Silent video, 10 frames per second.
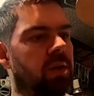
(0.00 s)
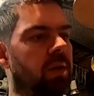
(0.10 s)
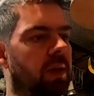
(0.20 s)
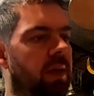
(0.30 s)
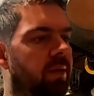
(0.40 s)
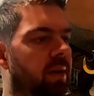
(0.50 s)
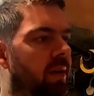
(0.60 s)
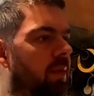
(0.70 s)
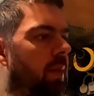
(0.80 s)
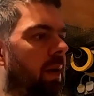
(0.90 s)
Should I give her
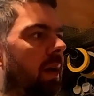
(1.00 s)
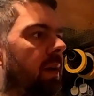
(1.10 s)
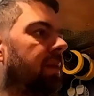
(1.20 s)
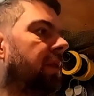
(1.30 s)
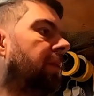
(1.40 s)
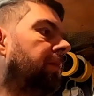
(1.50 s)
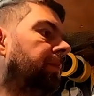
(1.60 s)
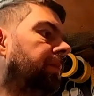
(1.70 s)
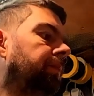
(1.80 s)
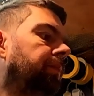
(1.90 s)
another
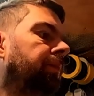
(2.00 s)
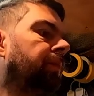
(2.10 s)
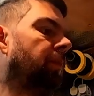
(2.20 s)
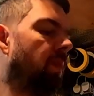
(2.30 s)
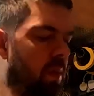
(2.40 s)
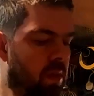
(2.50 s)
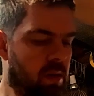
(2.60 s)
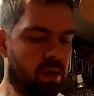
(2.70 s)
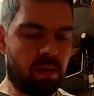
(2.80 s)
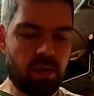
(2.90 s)
pass?
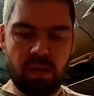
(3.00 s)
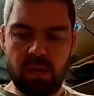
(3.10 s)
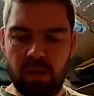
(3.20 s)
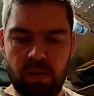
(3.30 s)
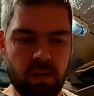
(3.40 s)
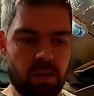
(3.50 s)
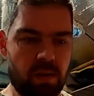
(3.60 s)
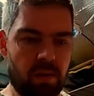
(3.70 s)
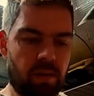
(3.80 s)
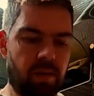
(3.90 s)
No, I
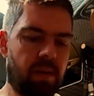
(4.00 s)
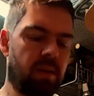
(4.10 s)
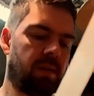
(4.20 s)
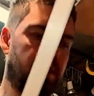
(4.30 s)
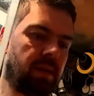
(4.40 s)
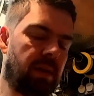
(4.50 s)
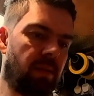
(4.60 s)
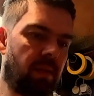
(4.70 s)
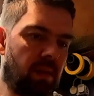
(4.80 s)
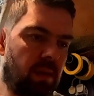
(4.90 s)
think I'll just stick
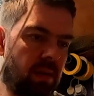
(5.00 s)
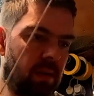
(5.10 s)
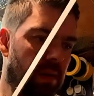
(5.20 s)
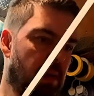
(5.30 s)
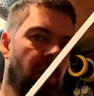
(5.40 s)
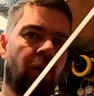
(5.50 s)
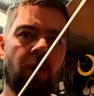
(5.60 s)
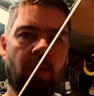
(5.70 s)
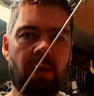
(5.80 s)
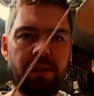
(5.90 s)
with that.
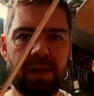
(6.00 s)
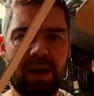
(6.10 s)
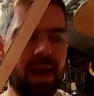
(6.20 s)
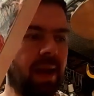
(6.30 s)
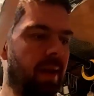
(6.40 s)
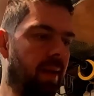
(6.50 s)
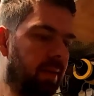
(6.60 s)
Quit whilst you're ahead.